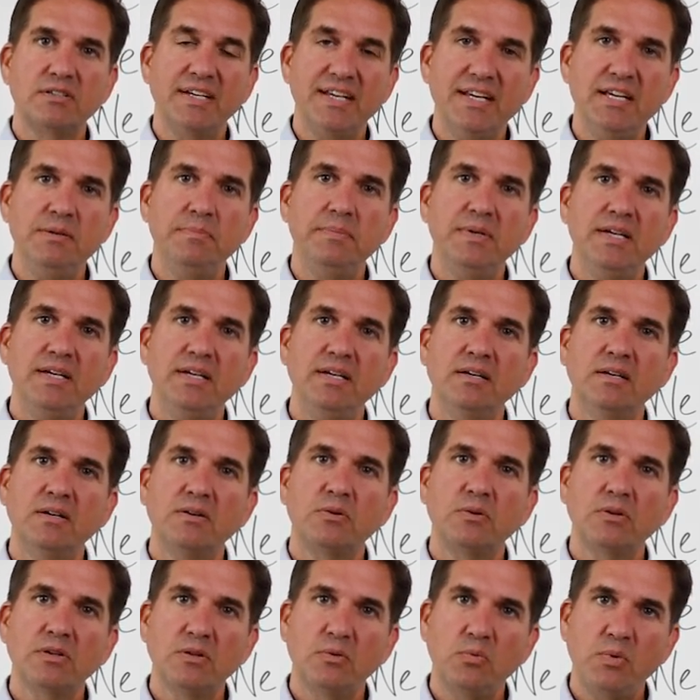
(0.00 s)
or EB
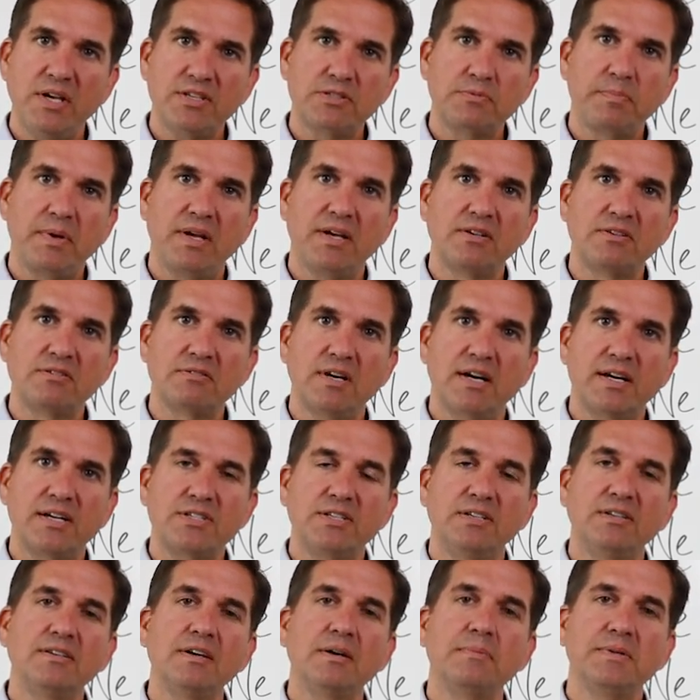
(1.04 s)
or the westbound
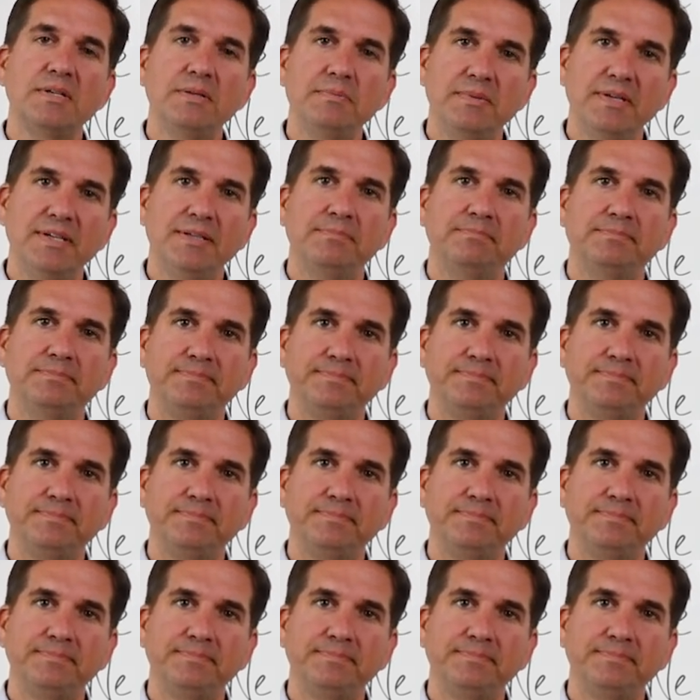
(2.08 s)
direction WB.